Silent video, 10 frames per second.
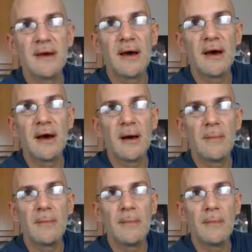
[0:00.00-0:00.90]

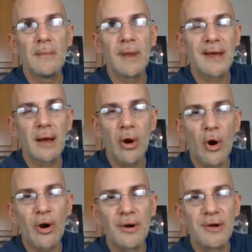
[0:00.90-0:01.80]
like a
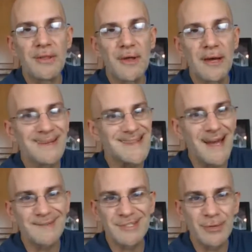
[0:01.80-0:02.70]
card or anything? Because I
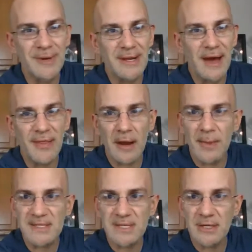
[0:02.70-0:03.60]
have so many. I thought I
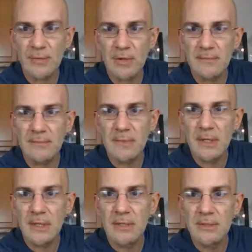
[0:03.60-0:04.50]
might send you one.
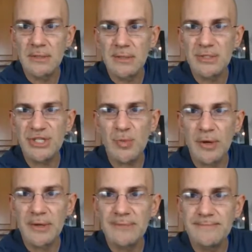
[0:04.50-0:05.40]
Just
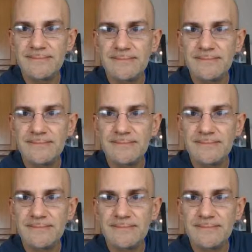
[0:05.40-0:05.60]
wondering.